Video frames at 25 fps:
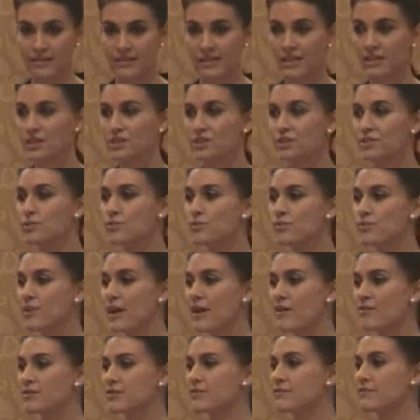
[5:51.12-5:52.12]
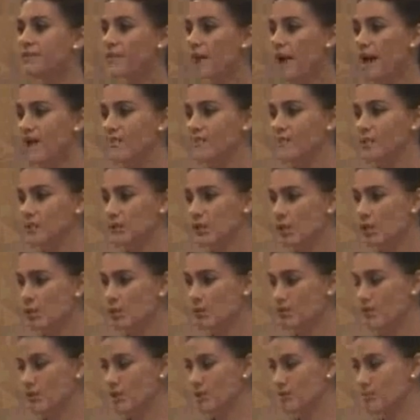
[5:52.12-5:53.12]
Since 2005
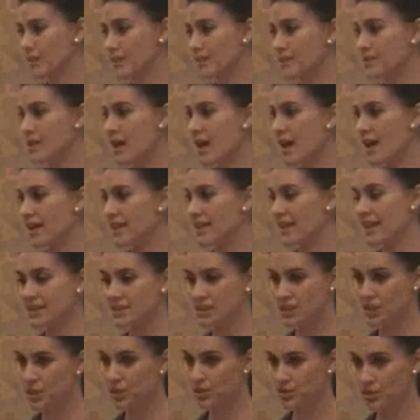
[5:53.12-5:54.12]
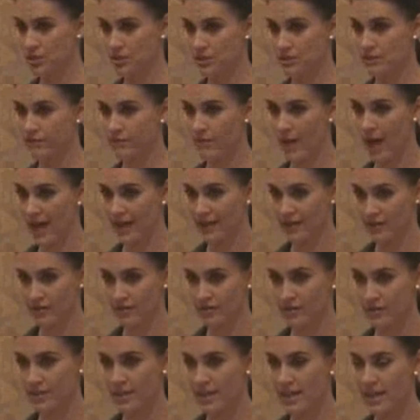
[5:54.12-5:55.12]
alone, there's been 9 executions of
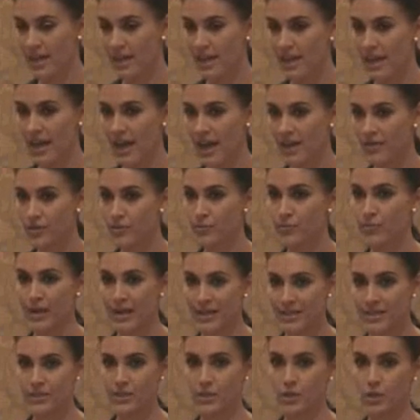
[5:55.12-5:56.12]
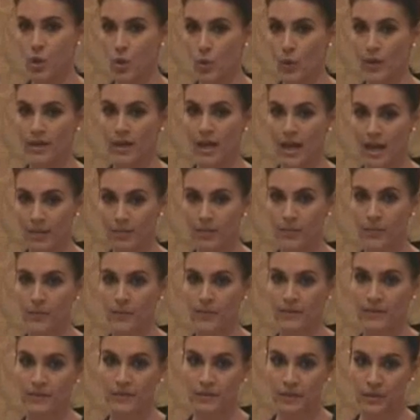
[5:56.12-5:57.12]
minors, and the rates are going up
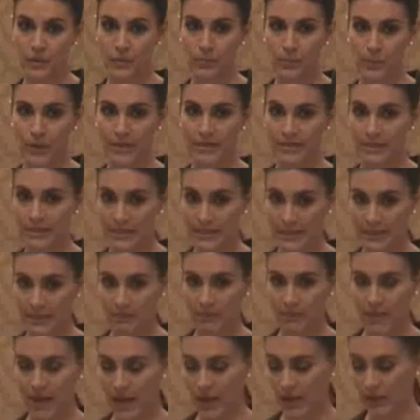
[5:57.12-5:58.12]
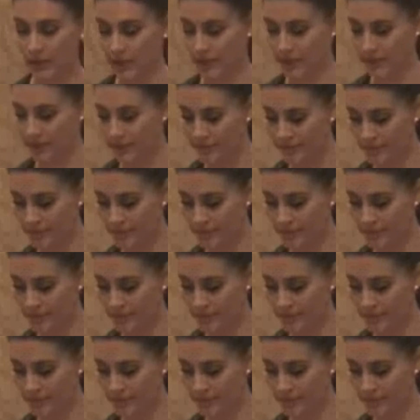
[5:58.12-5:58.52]
with the new president in power.